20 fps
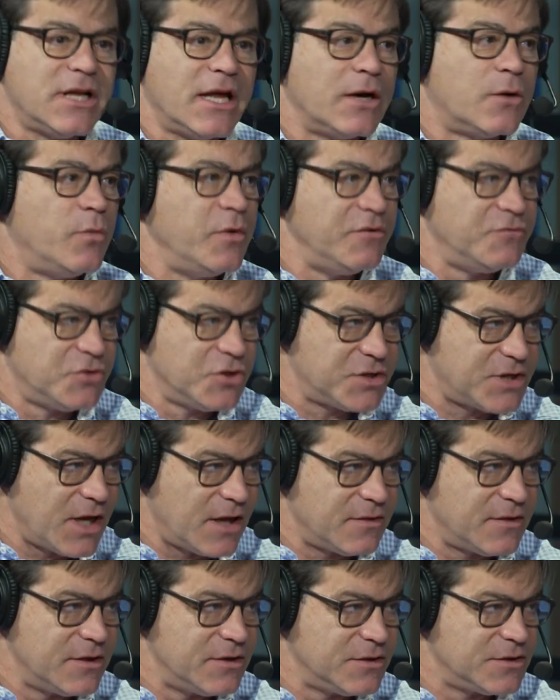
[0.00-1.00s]
like we've just
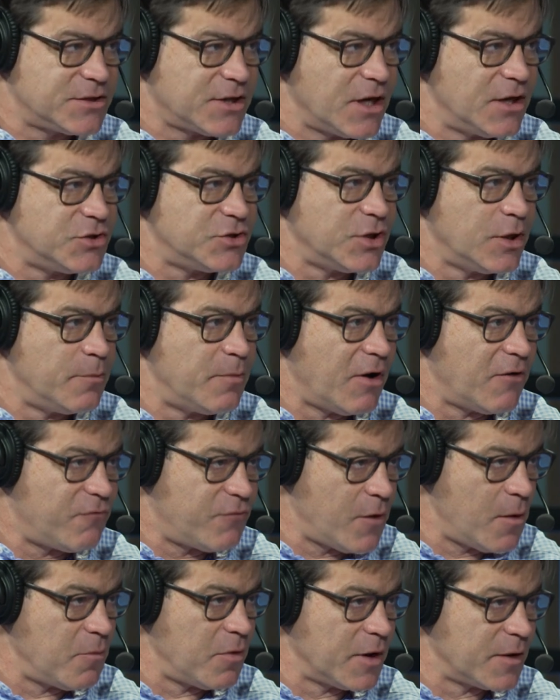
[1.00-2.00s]
had the discussion about
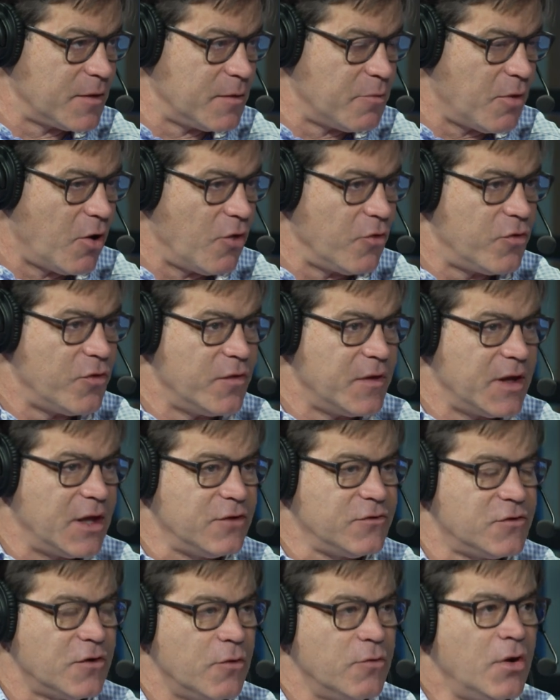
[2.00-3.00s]
fumbling the ball through the
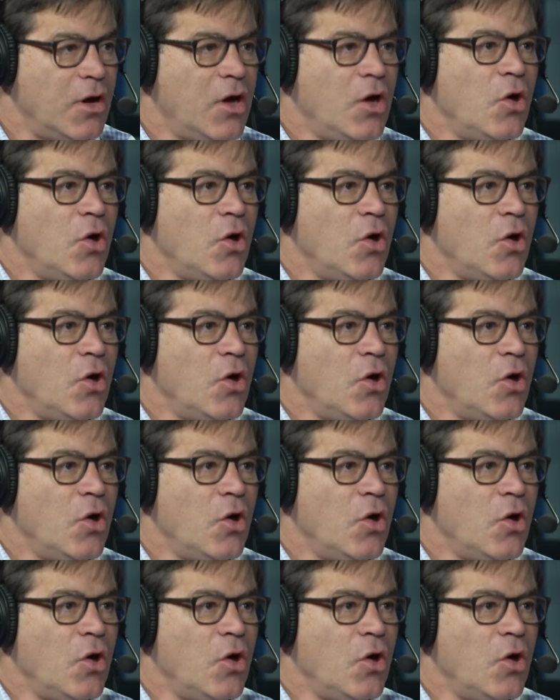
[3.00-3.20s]
end zone,